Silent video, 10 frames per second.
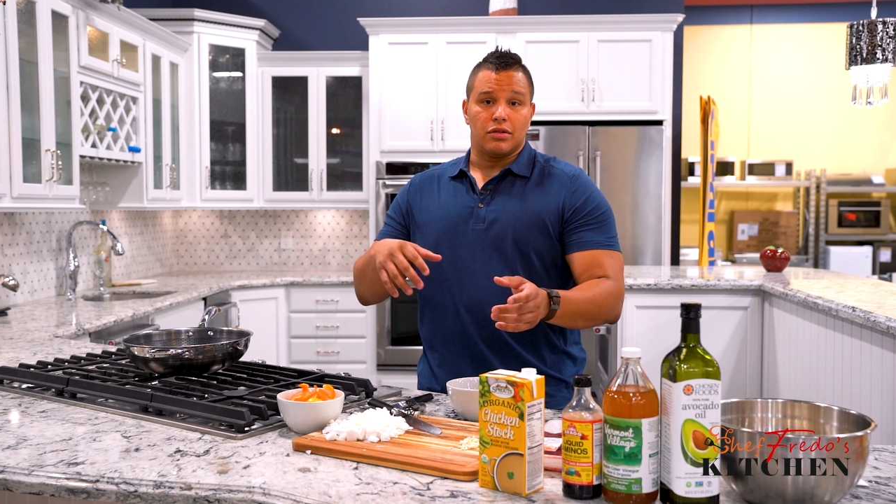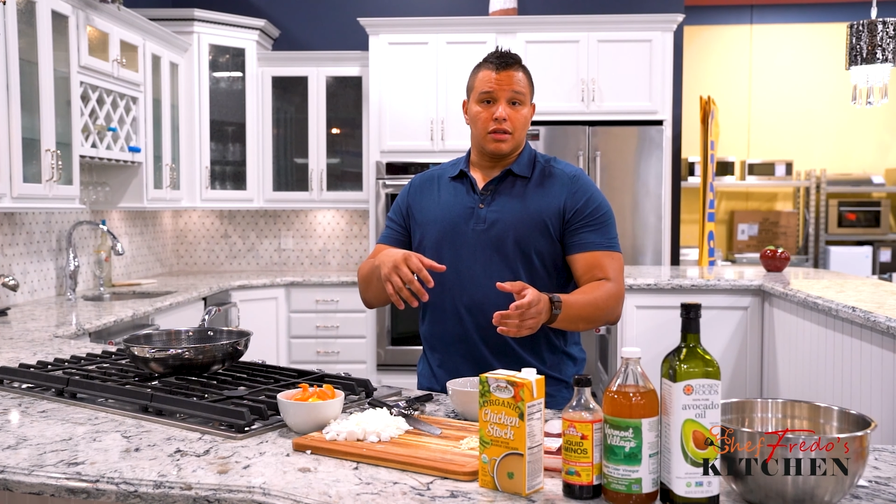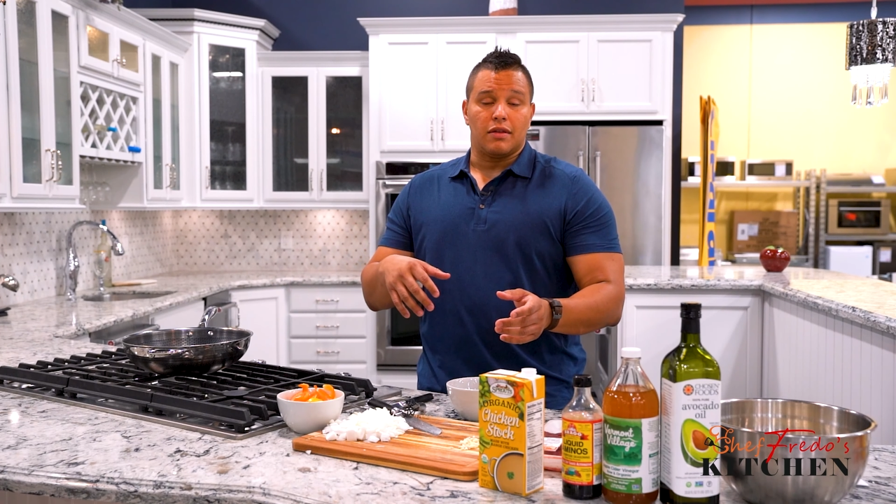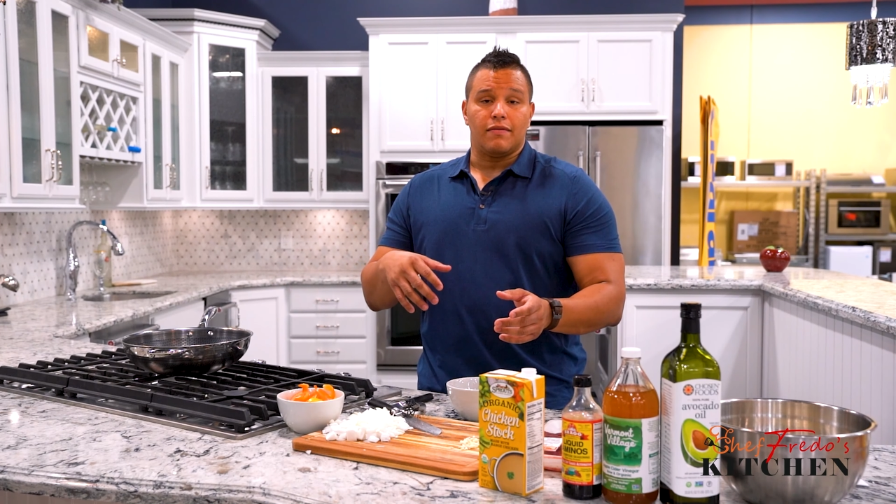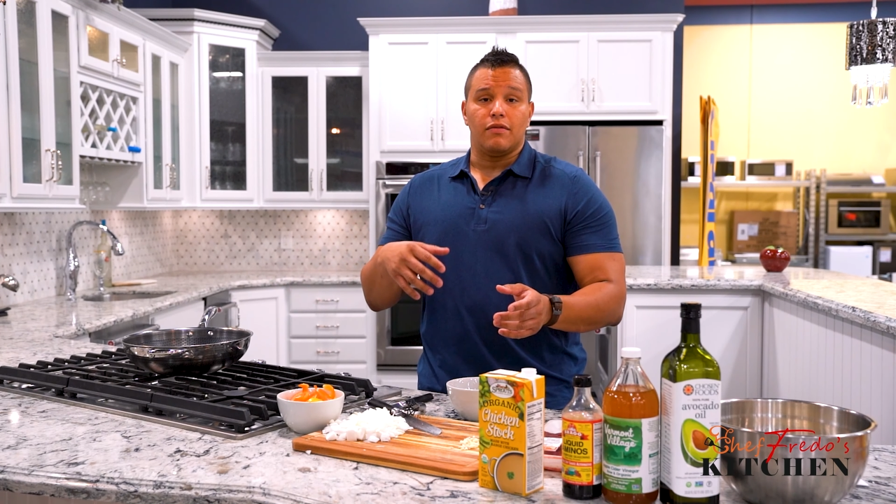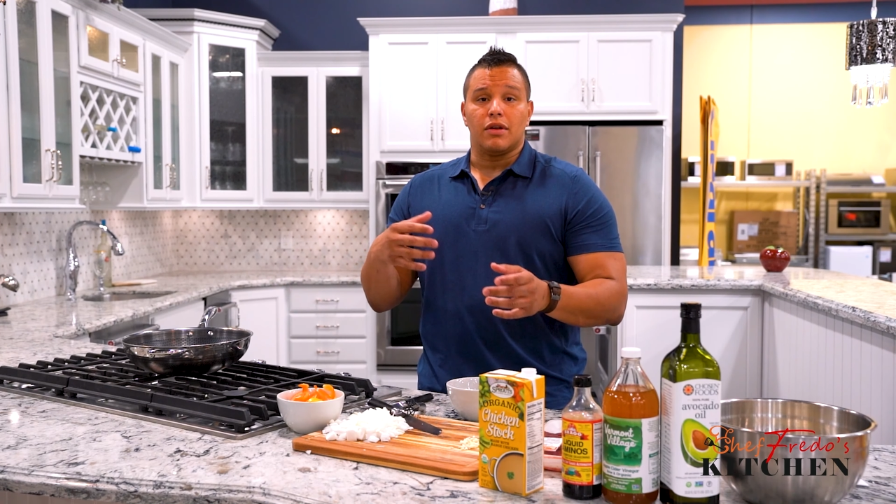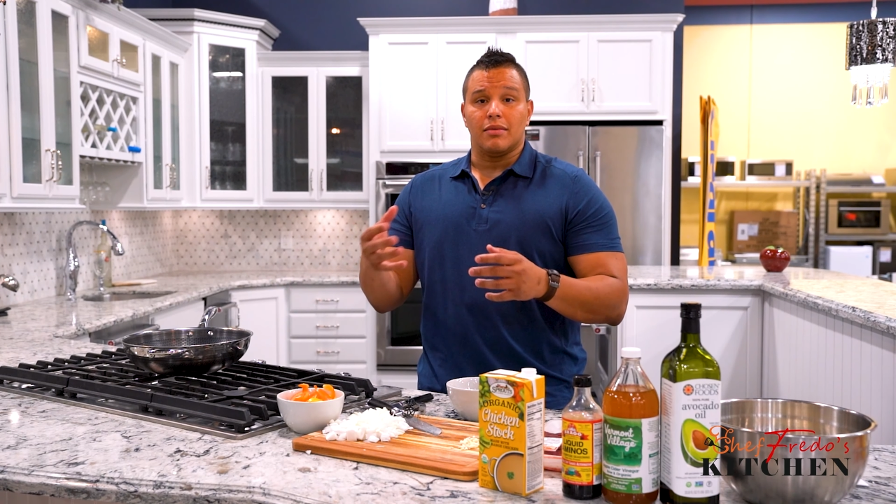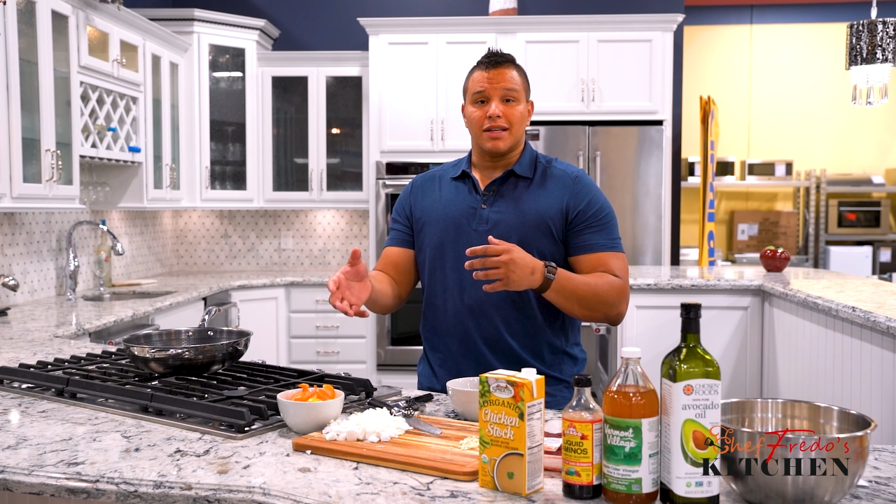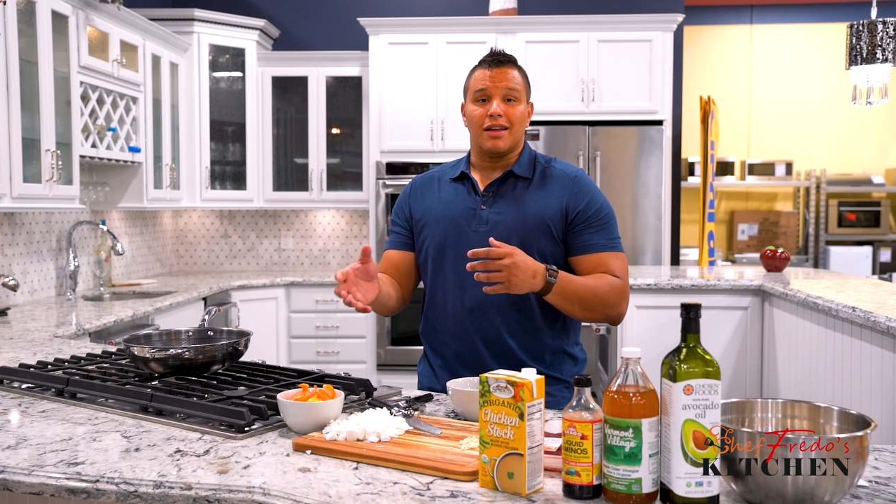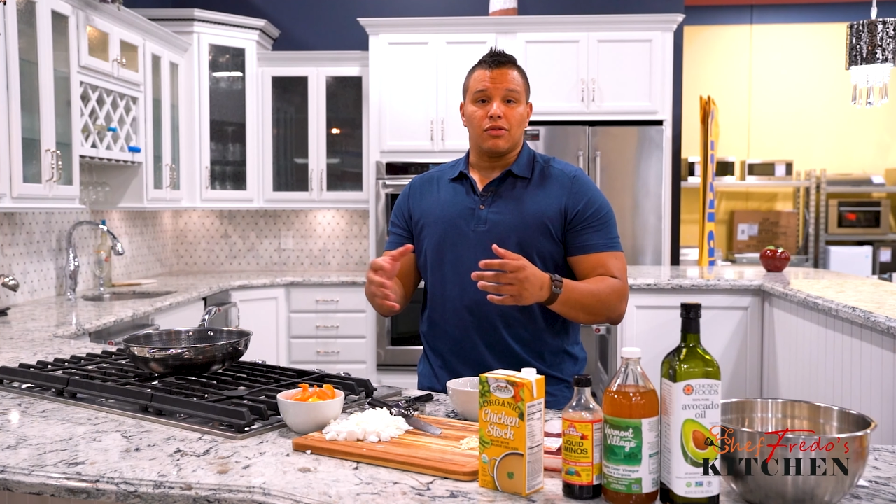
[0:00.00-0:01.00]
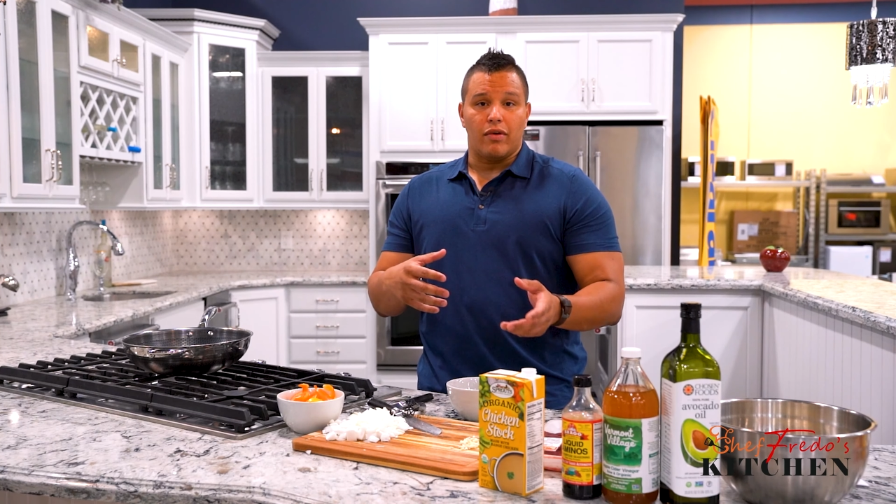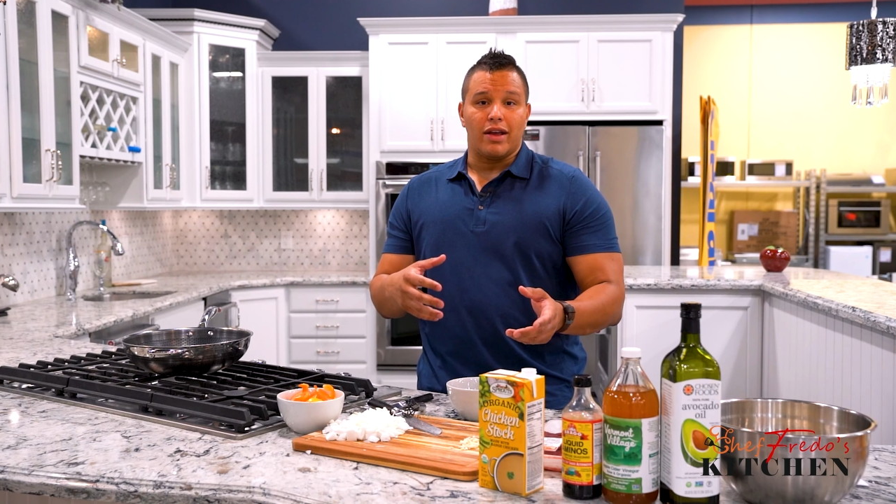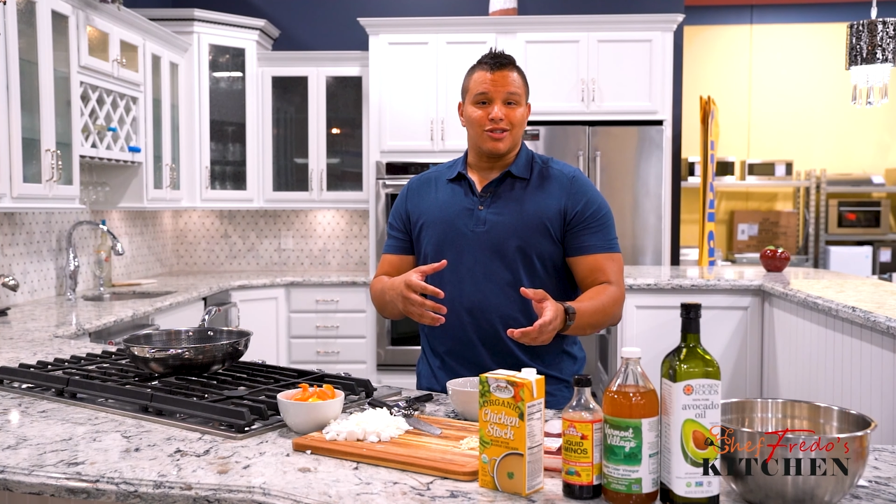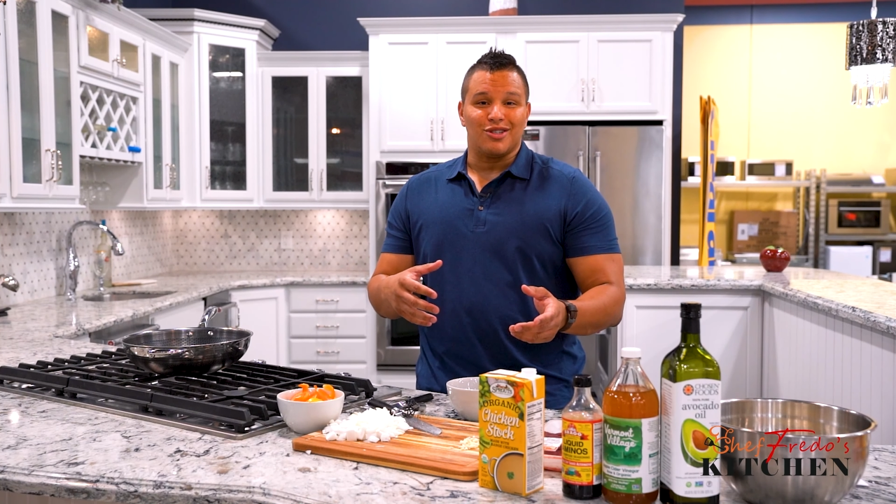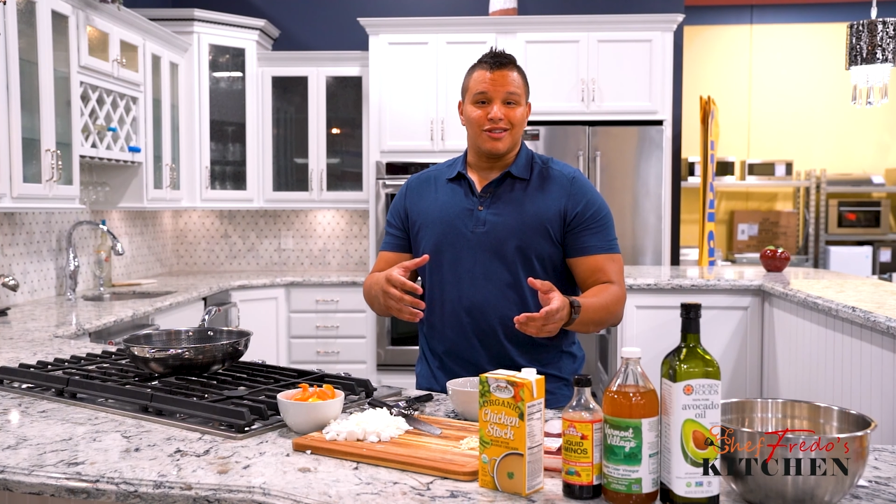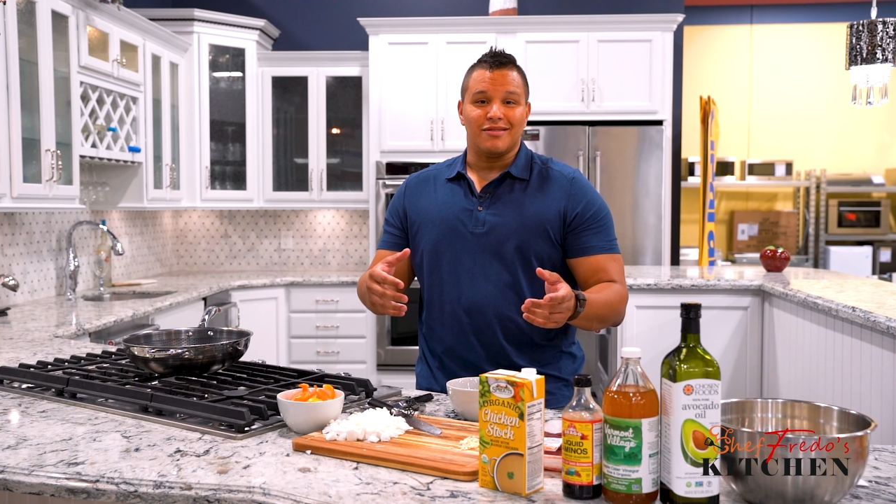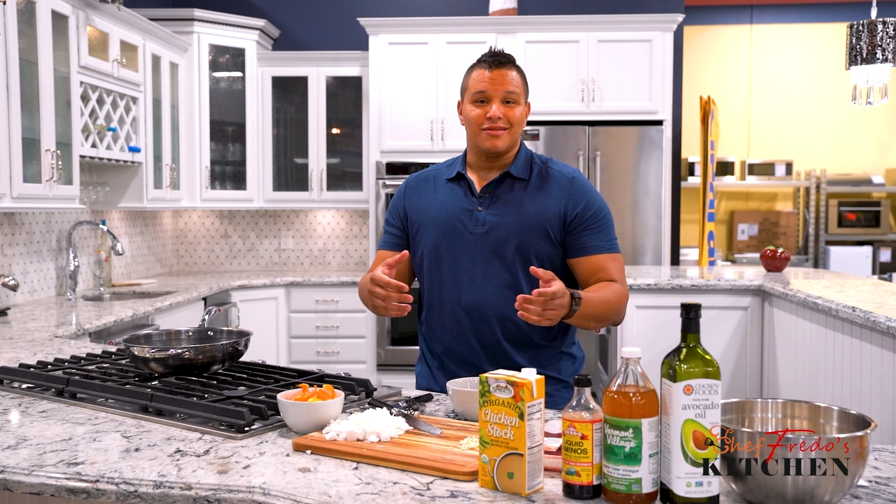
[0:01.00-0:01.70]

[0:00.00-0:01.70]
that the food comes out the way it should.